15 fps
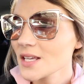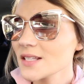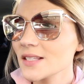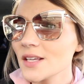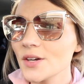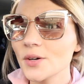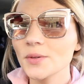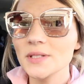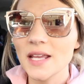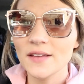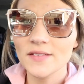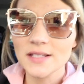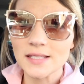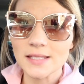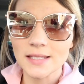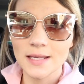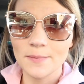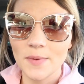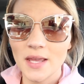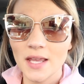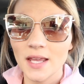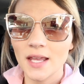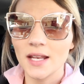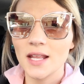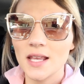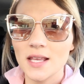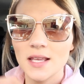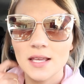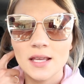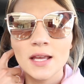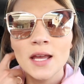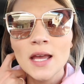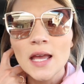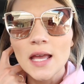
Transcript: So David's sleeping and he